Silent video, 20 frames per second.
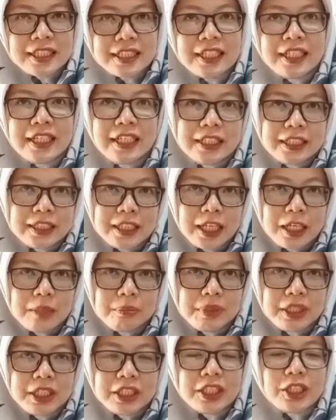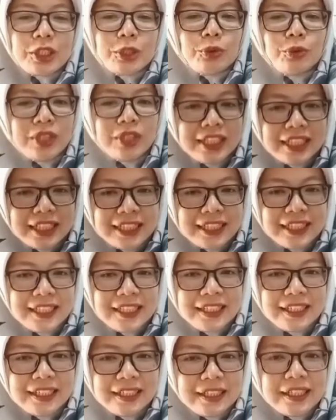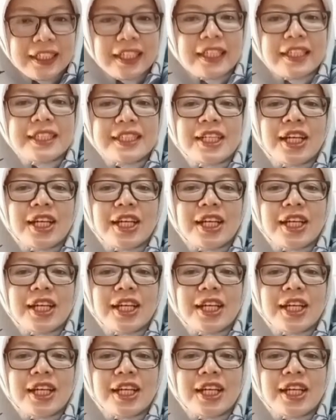It can be the quality, the